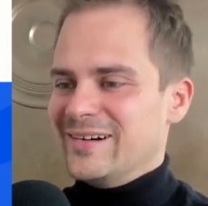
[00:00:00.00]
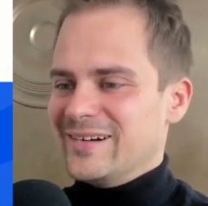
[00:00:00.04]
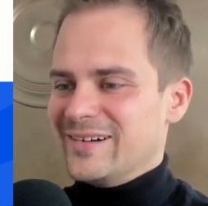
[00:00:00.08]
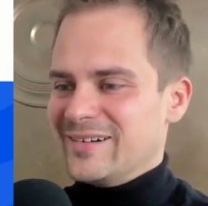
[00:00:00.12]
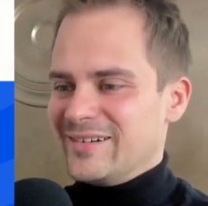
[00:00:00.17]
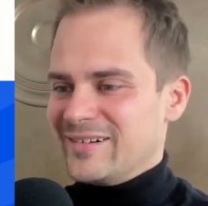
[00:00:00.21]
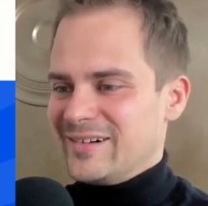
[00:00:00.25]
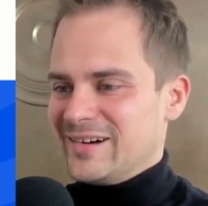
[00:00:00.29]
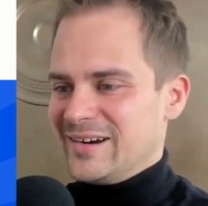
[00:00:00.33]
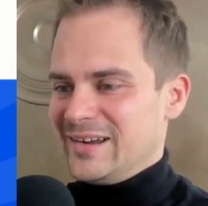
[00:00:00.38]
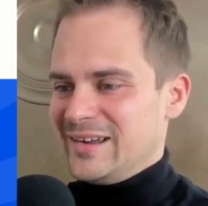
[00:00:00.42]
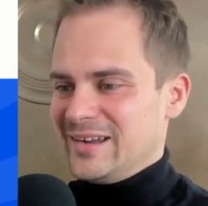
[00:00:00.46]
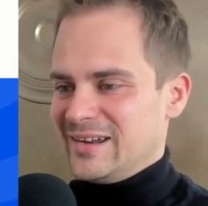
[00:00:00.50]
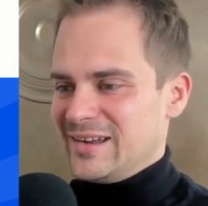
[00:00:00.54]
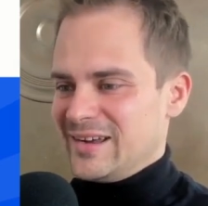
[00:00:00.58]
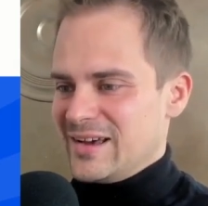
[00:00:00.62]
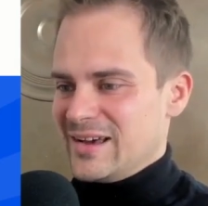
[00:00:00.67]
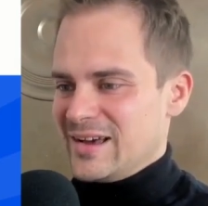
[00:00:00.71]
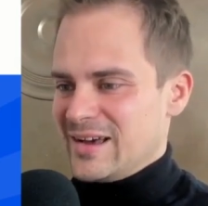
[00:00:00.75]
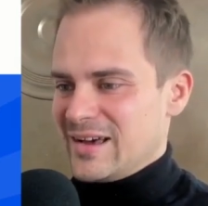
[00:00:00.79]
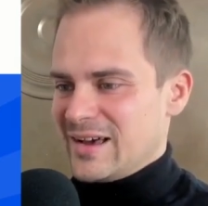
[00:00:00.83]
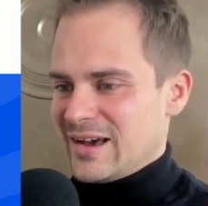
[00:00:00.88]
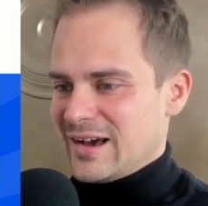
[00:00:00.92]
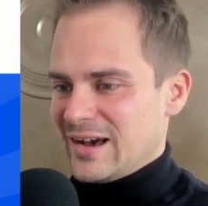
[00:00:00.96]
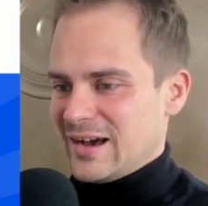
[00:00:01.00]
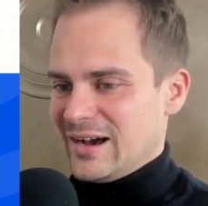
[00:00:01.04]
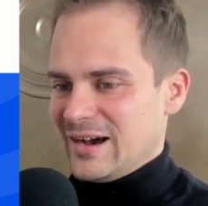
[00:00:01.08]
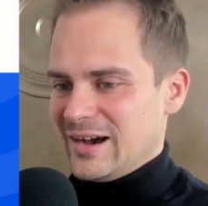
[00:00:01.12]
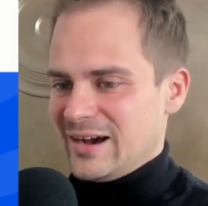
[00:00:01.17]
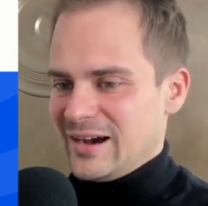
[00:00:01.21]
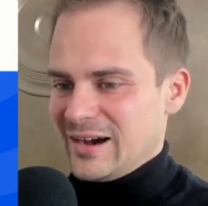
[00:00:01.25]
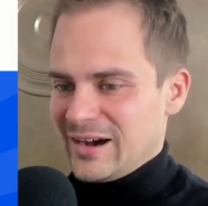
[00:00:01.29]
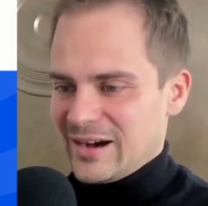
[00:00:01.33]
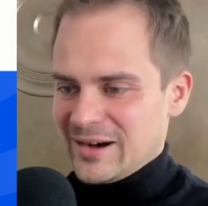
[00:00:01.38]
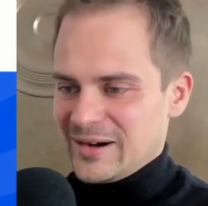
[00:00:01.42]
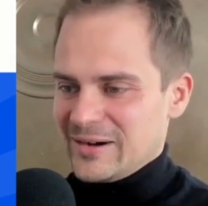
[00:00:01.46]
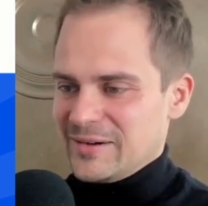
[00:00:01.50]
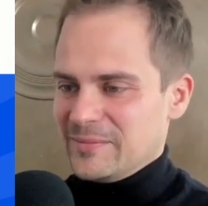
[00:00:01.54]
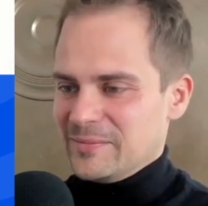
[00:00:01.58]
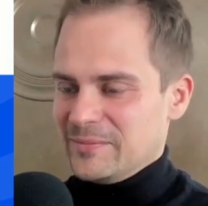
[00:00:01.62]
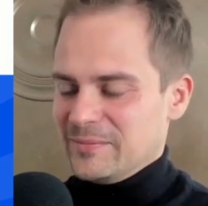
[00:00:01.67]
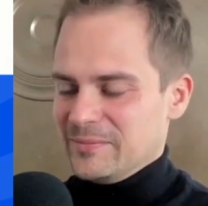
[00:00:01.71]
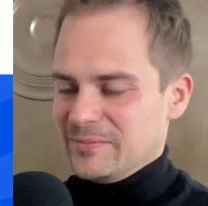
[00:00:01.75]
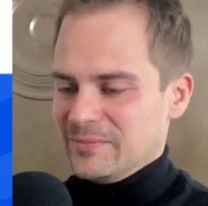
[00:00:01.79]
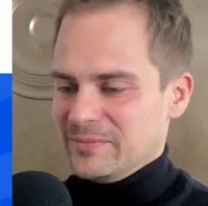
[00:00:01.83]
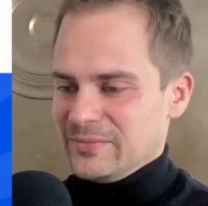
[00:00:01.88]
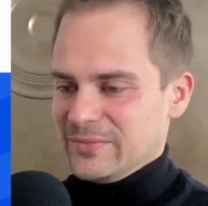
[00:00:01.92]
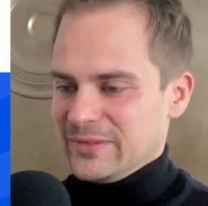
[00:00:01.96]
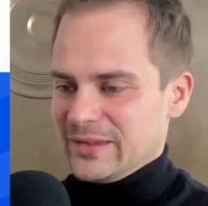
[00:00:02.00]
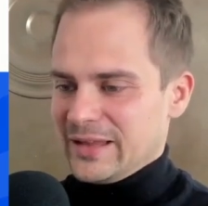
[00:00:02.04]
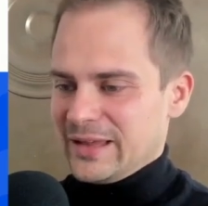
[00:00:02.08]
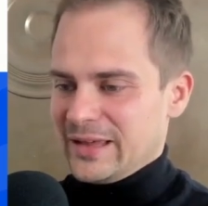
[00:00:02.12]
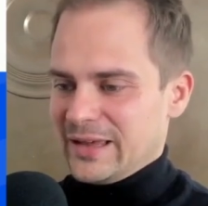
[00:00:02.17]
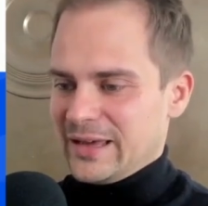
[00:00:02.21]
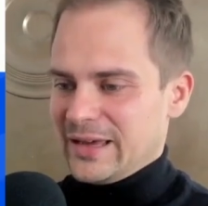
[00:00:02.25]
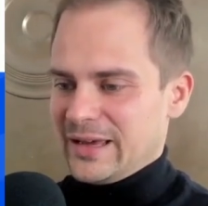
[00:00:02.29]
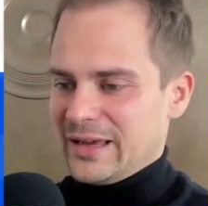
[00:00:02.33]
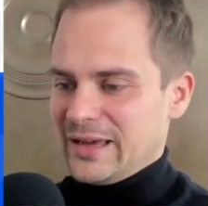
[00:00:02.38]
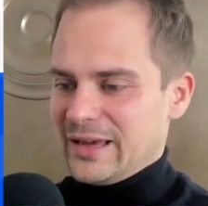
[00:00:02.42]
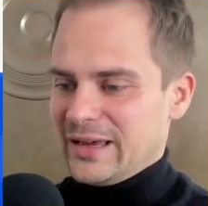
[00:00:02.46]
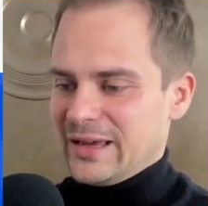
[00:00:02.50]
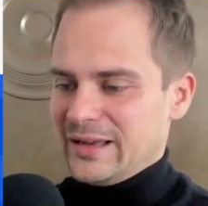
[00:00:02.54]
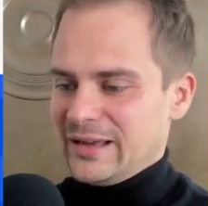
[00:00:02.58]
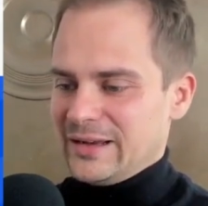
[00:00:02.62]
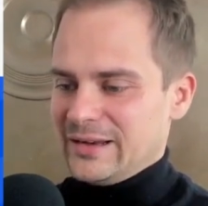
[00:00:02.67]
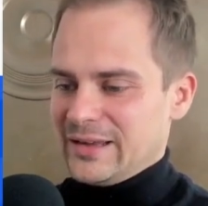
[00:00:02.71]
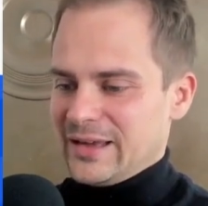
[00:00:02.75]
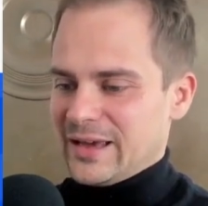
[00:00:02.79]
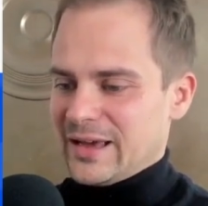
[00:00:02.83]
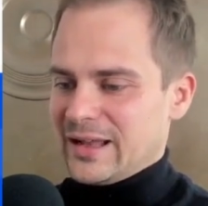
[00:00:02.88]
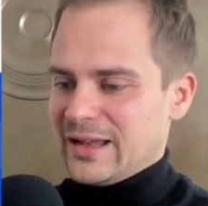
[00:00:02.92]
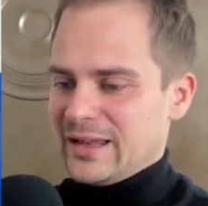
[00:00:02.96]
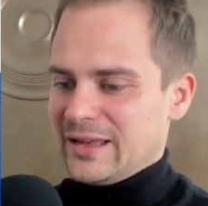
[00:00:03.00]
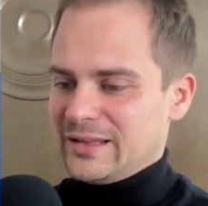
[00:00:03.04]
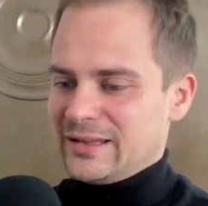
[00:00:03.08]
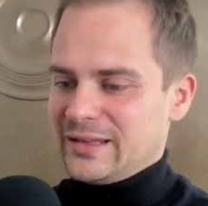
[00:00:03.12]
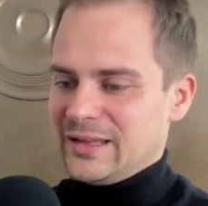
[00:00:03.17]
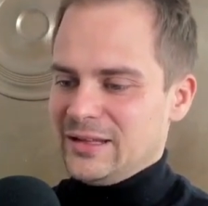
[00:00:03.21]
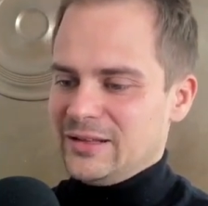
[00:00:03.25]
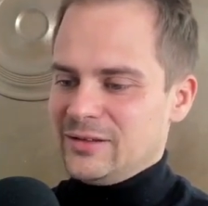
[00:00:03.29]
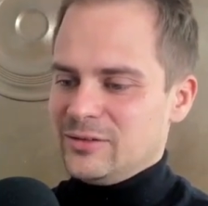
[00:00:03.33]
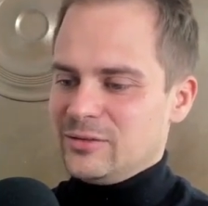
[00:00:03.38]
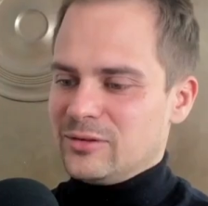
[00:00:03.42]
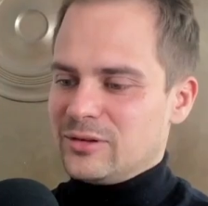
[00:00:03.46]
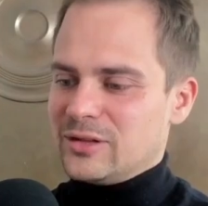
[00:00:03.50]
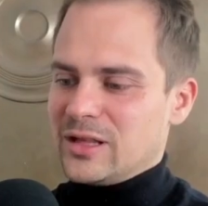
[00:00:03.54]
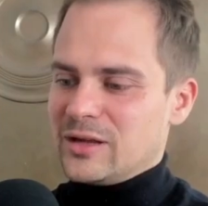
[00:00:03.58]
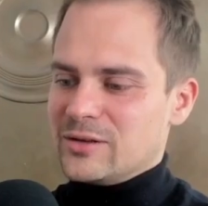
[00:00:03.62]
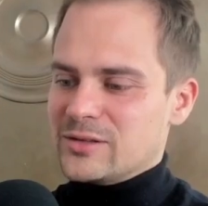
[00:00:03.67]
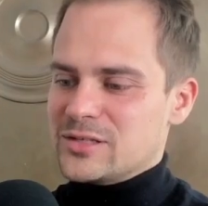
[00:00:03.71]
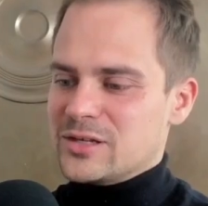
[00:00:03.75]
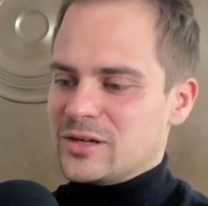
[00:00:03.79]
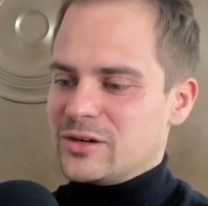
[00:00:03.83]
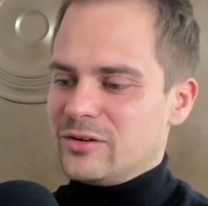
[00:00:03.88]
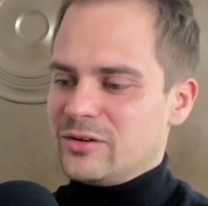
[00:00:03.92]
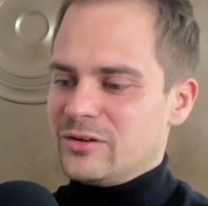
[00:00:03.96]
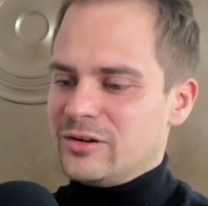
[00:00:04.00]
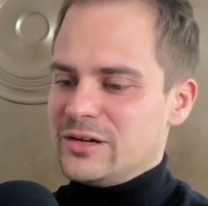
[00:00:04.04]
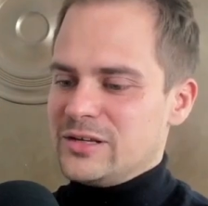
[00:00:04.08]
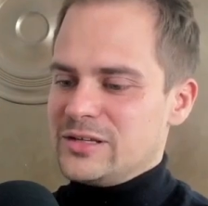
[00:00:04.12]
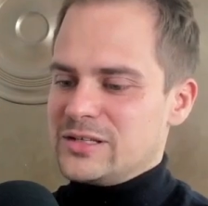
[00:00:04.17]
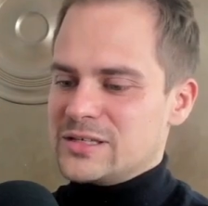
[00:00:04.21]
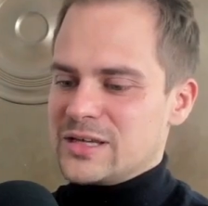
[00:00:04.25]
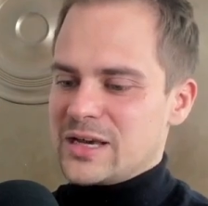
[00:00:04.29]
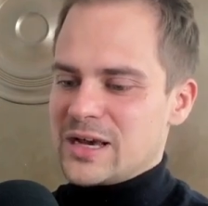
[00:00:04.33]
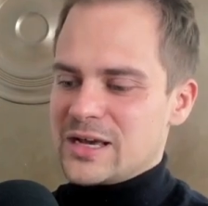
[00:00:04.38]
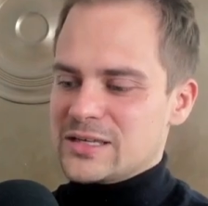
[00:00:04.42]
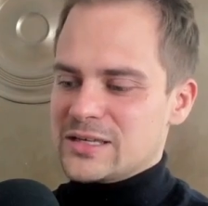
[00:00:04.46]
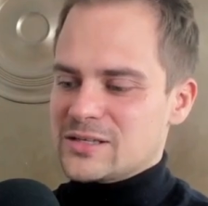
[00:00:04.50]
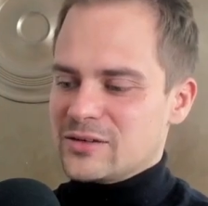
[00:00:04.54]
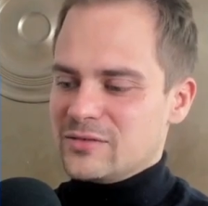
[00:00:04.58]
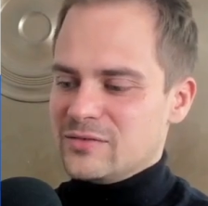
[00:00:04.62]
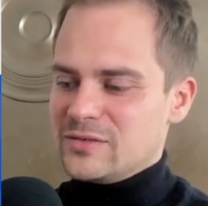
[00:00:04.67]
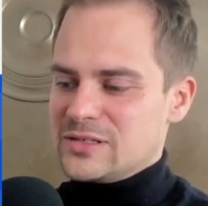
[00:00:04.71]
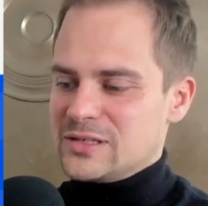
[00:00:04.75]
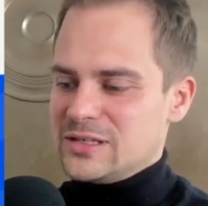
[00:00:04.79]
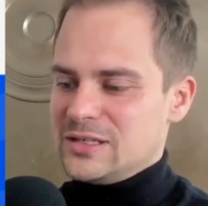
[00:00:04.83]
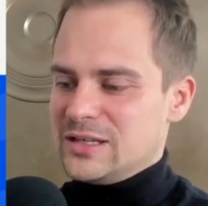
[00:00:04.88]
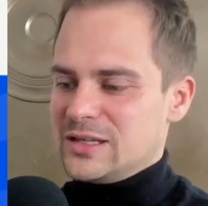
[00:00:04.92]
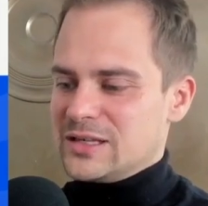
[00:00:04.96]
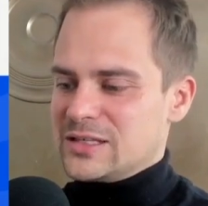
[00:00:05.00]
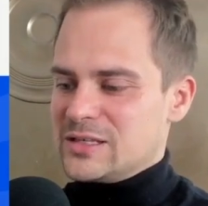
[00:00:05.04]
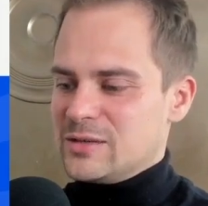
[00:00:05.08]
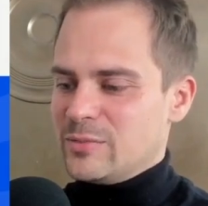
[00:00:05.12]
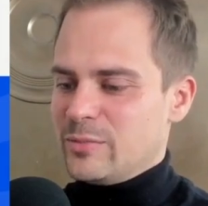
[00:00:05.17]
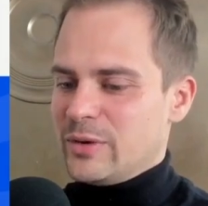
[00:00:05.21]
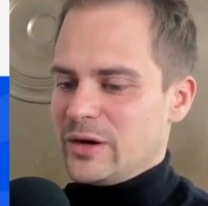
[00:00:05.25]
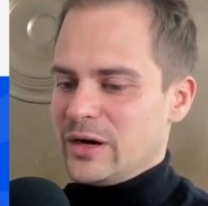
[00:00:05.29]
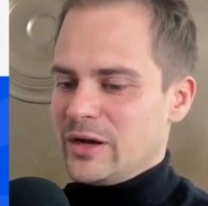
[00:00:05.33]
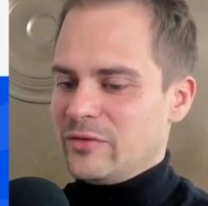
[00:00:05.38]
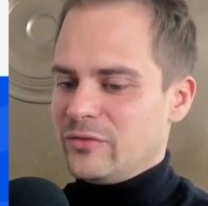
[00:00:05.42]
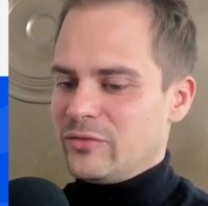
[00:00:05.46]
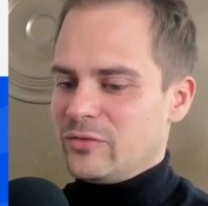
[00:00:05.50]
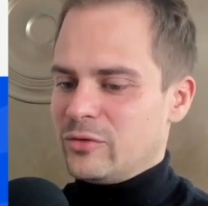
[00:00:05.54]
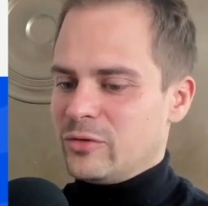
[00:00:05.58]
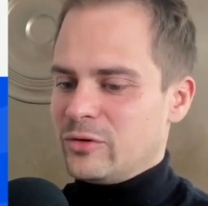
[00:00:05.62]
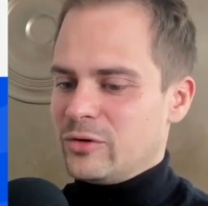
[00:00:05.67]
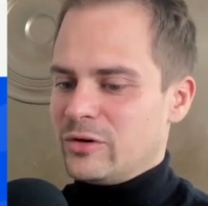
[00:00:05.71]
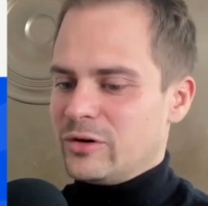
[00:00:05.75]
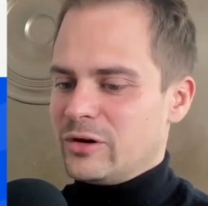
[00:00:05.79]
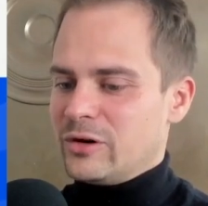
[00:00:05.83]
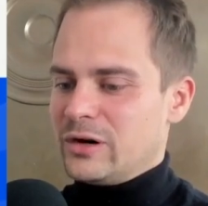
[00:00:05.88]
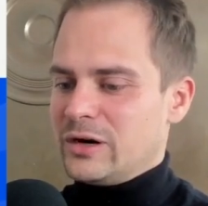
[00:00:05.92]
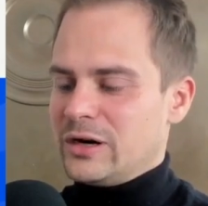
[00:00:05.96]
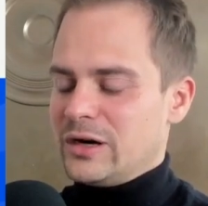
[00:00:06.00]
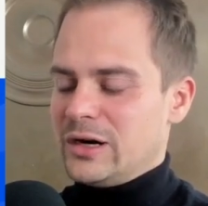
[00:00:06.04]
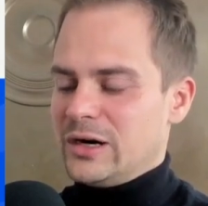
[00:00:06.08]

right? And yeah, like they do cloud security SaaS. Obviously, that's a pun for